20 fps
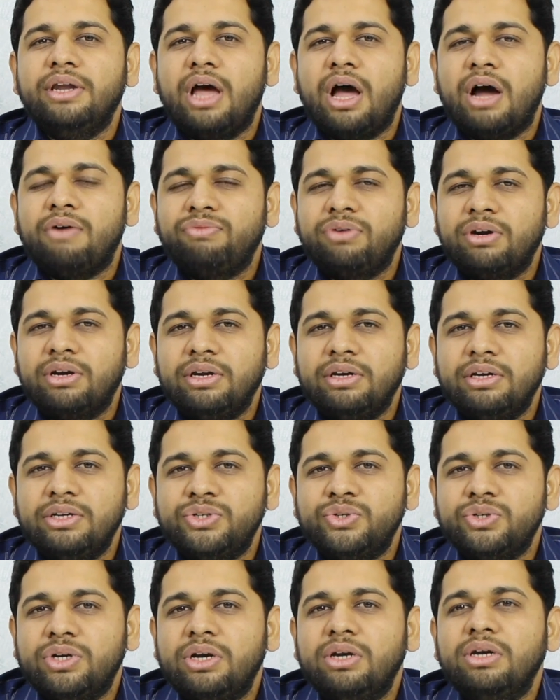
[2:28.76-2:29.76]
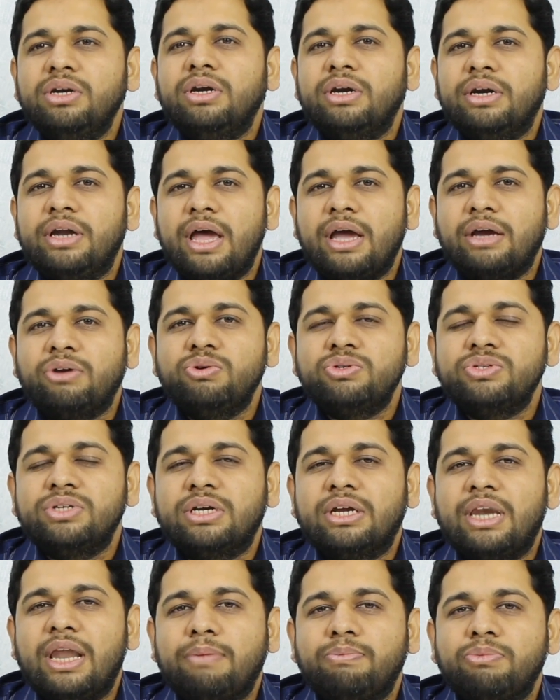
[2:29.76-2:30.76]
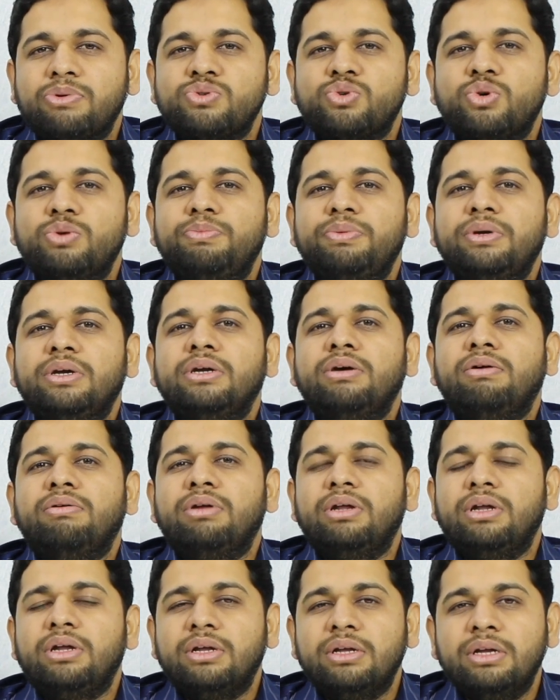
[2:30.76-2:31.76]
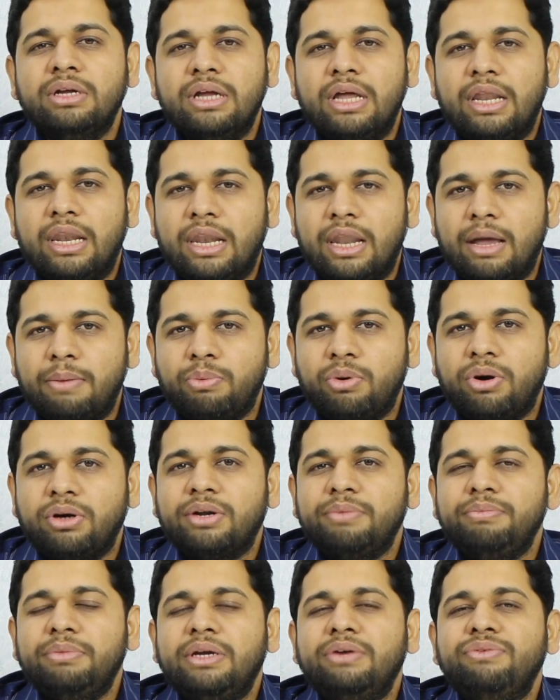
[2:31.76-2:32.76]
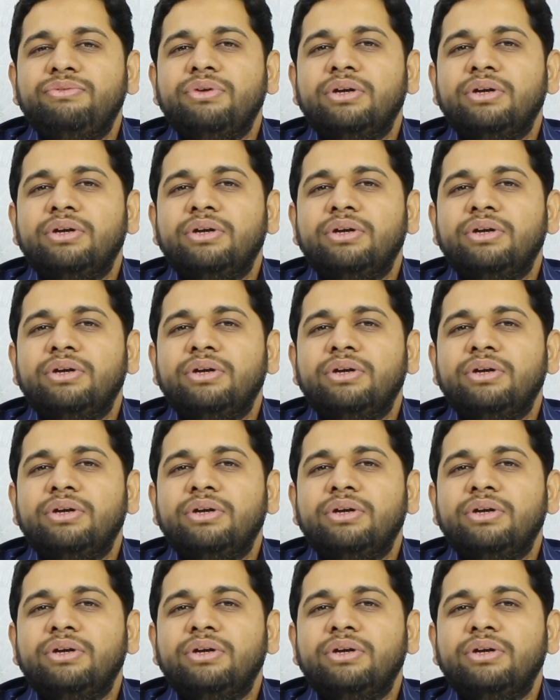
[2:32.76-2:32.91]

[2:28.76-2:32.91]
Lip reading: after initial diagnostic laparoscopy or a laparotomy,